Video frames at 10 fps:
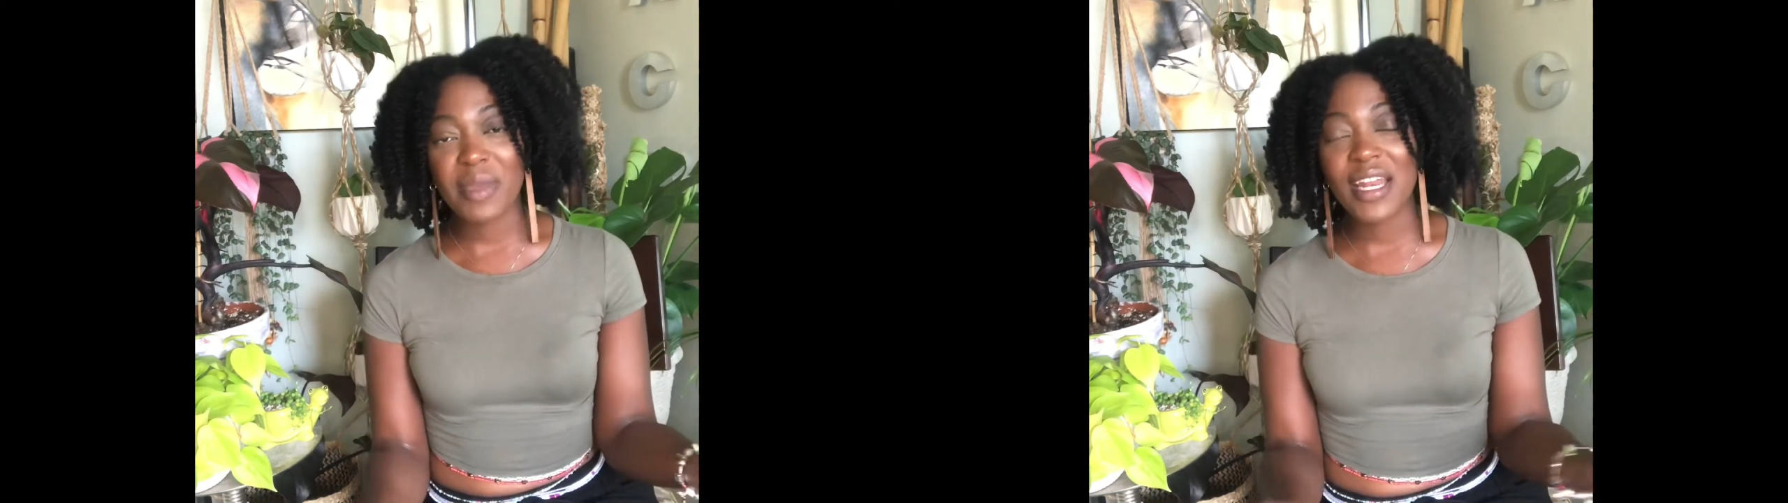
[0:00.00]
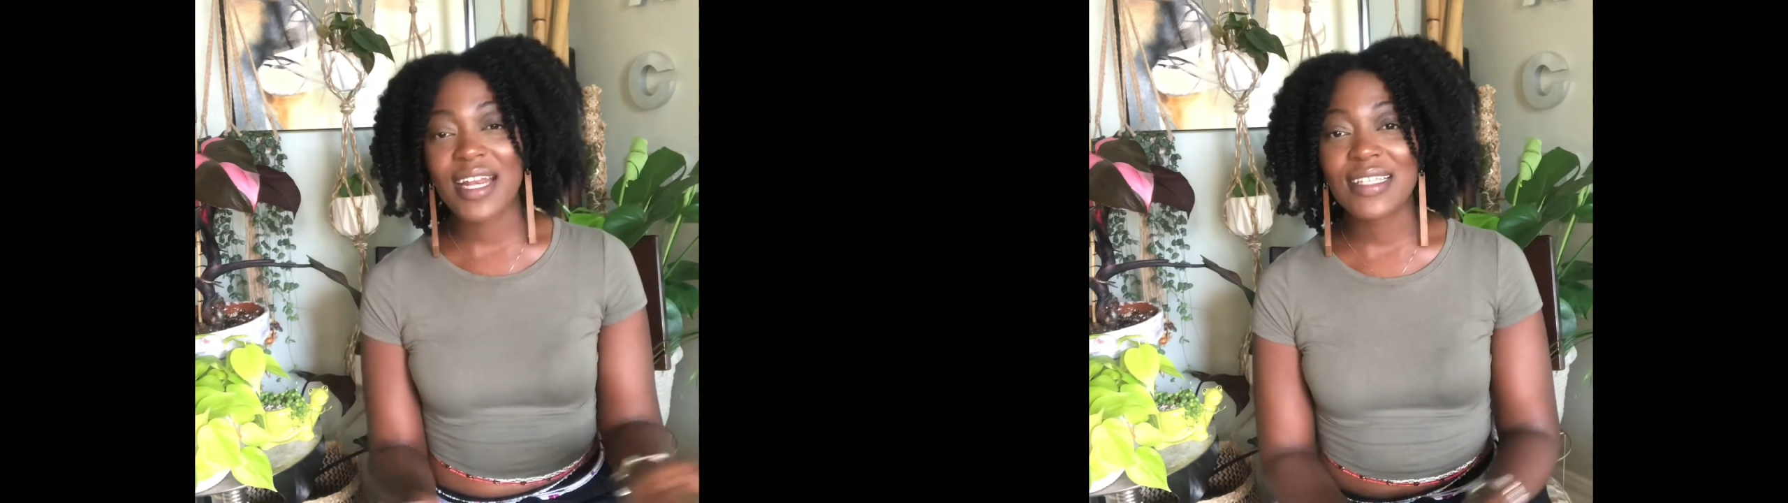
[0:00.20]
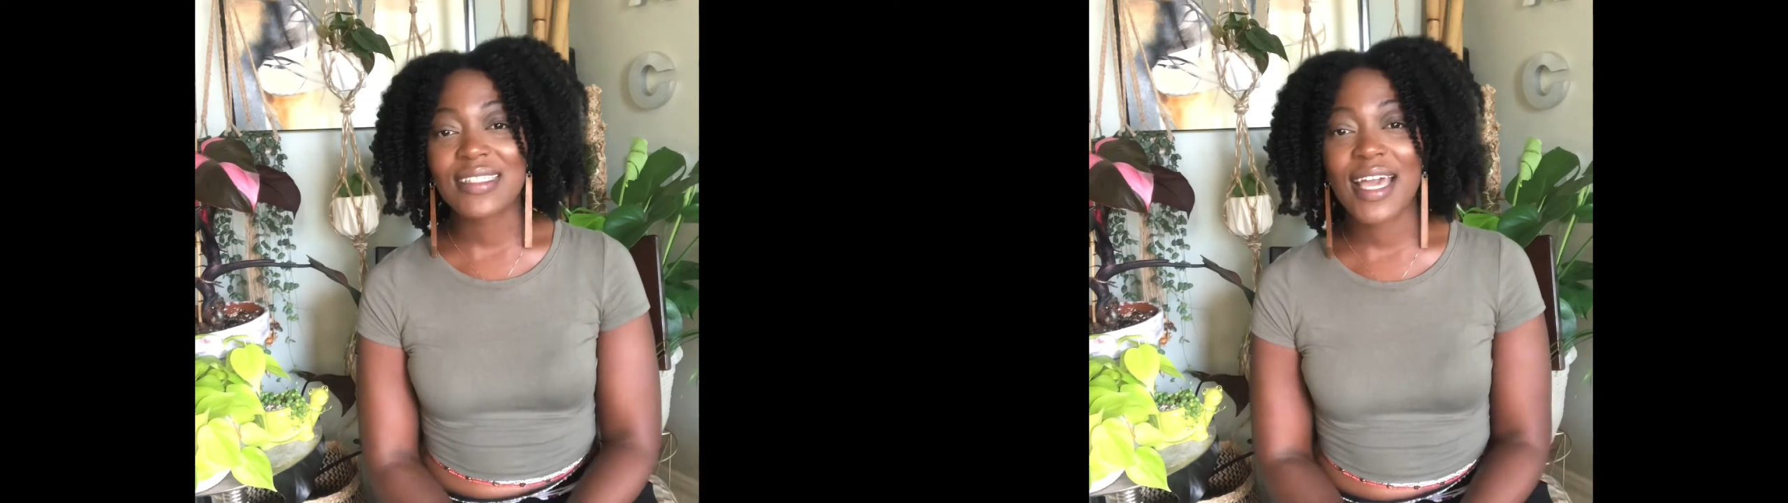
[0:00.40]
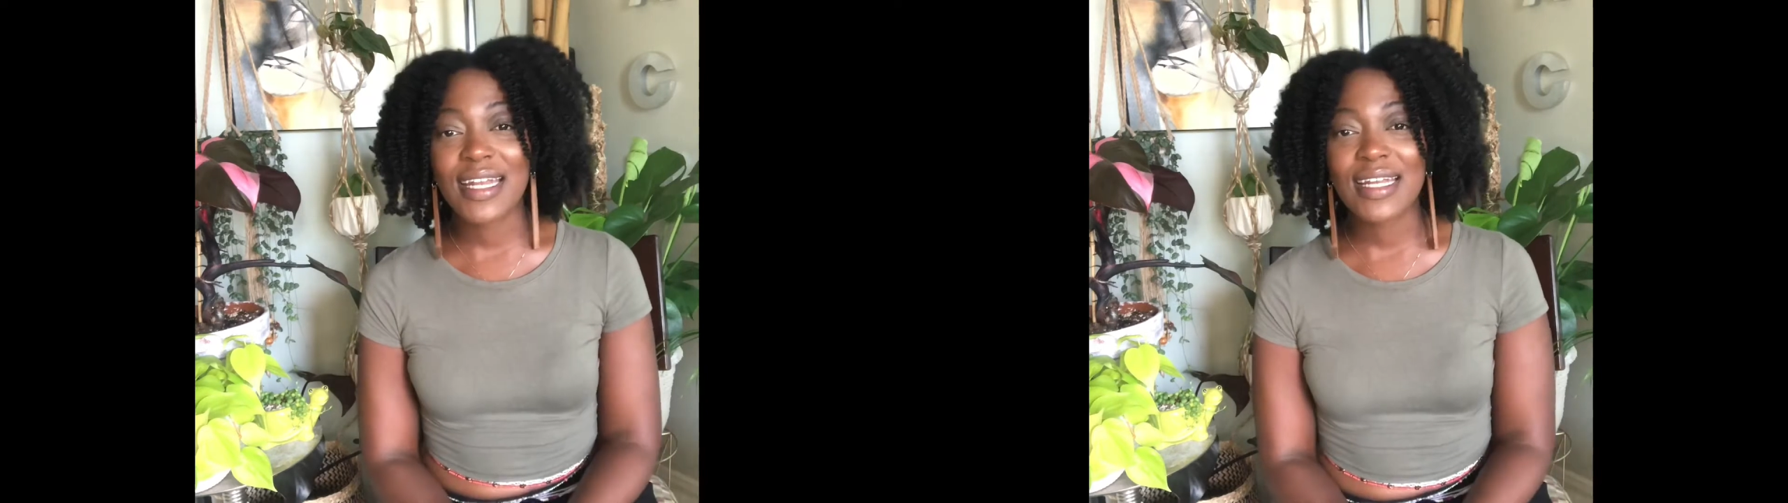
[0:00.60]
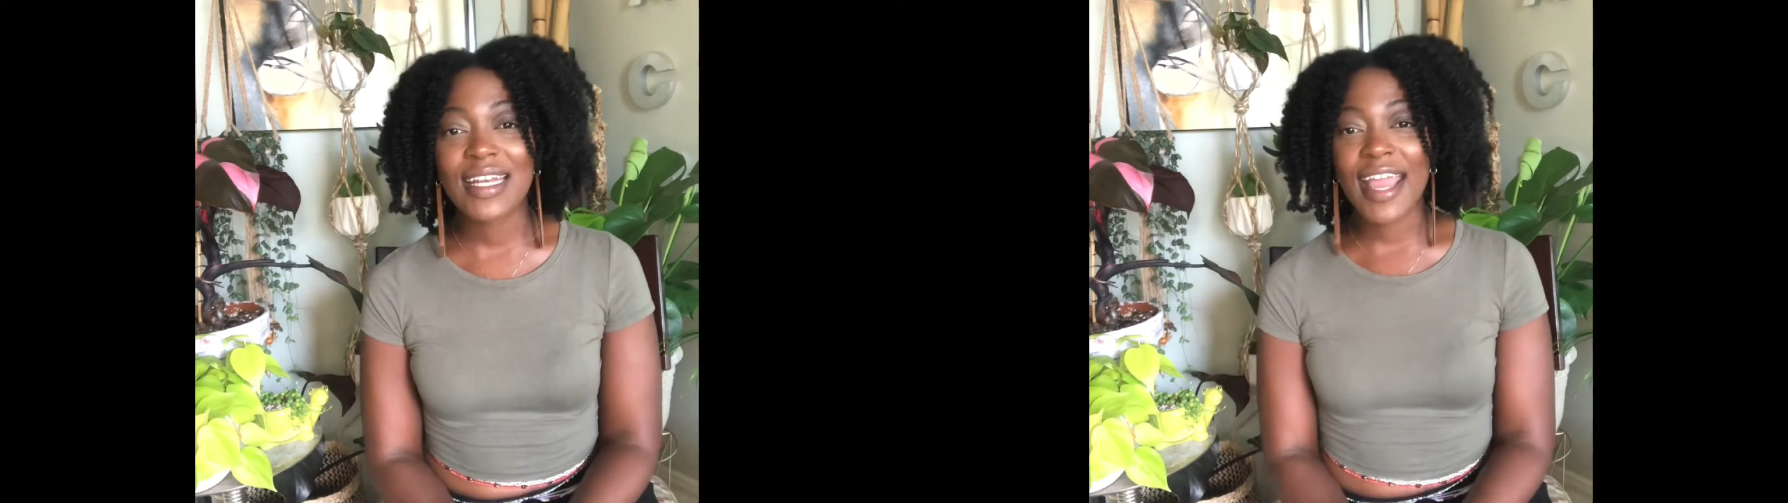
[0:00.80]
and I
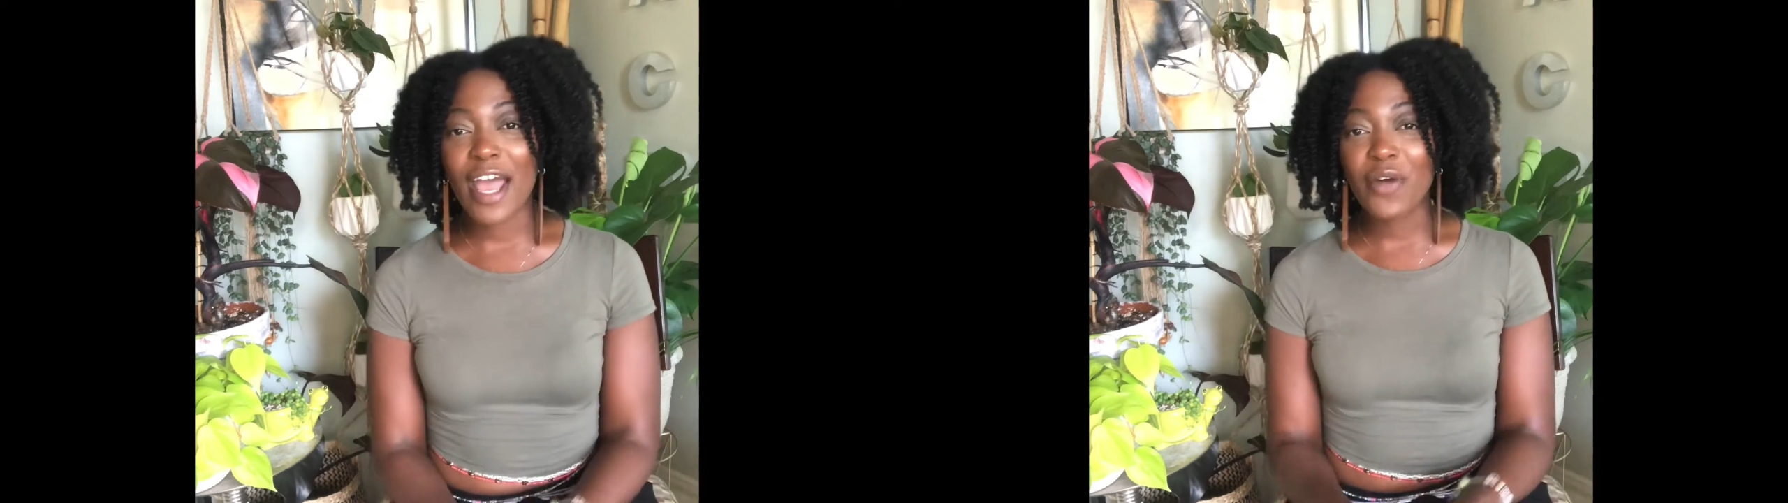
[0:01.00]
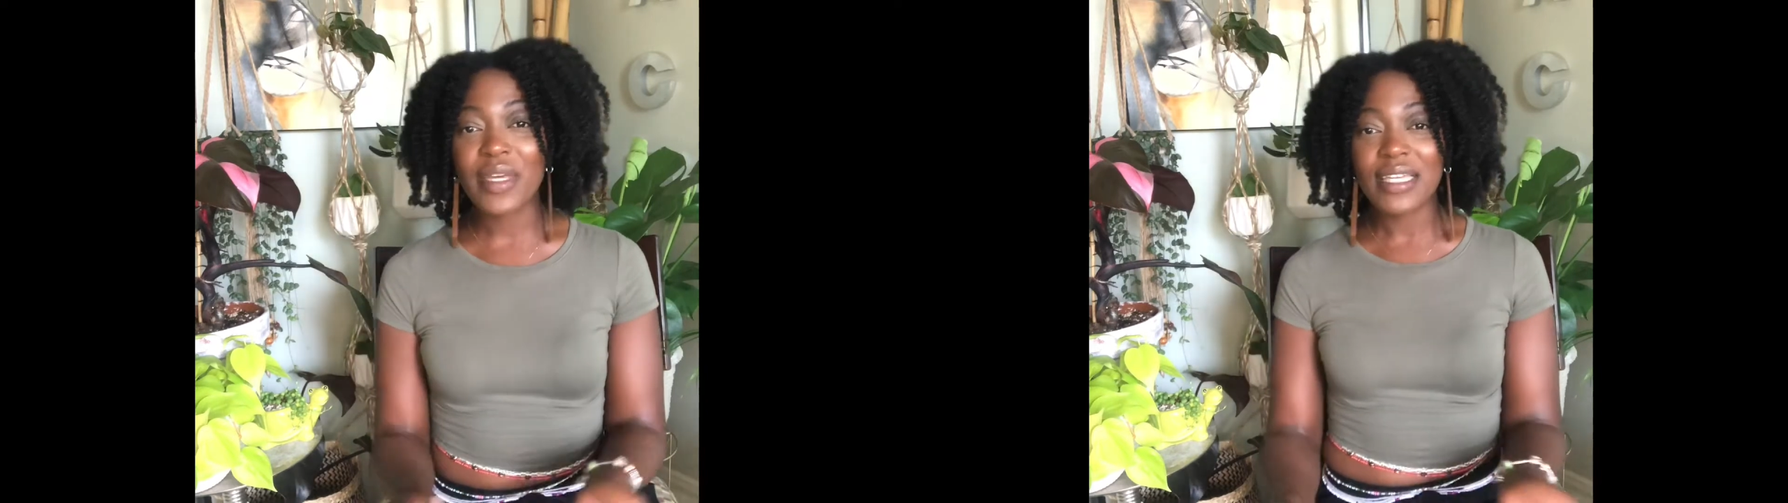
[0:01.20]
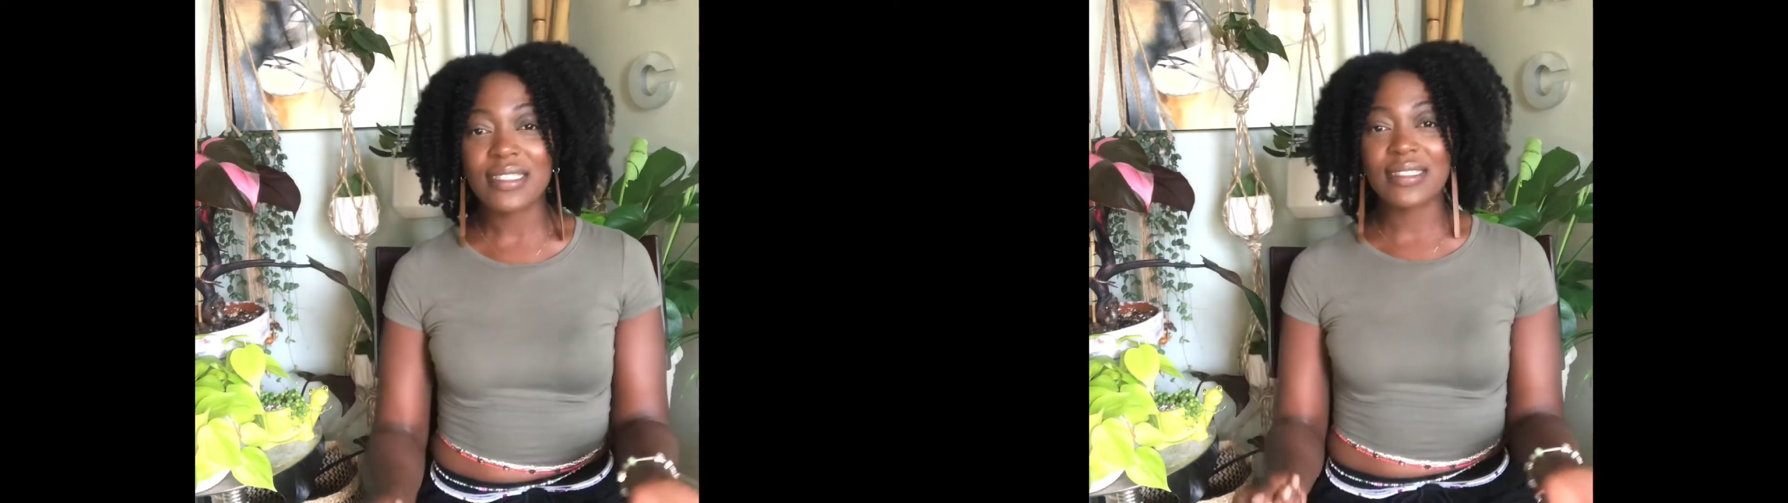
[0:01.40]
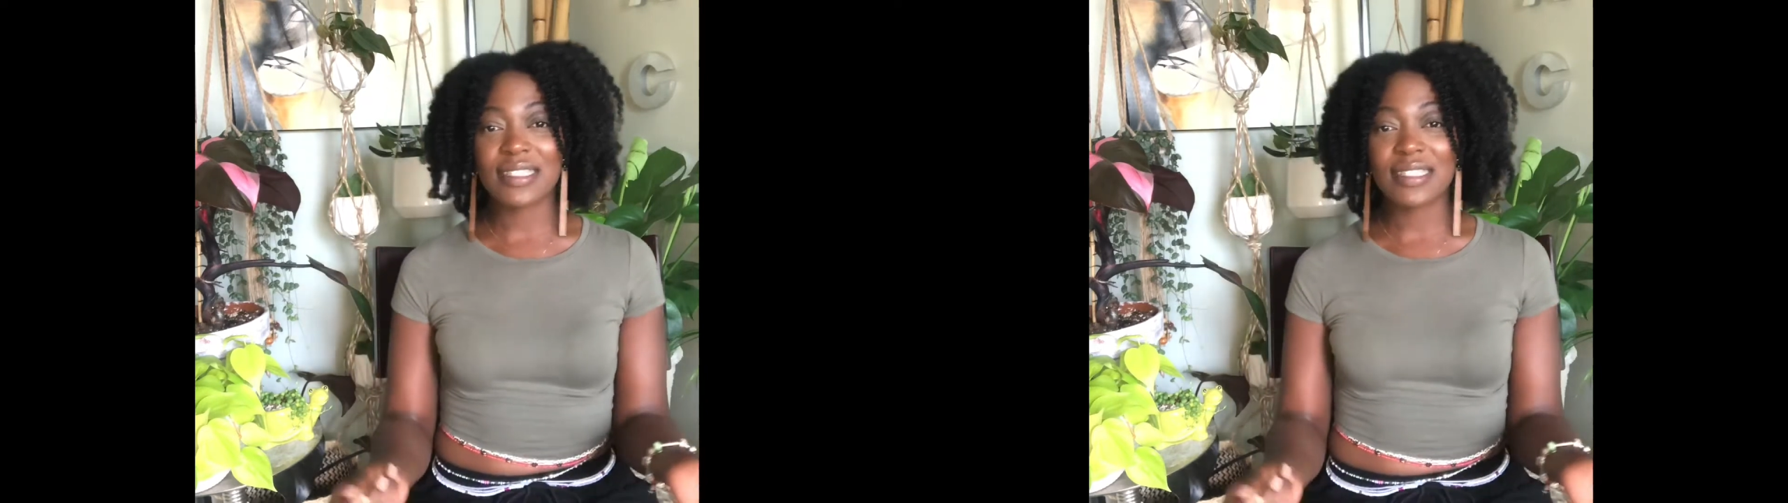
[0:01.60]
decided now is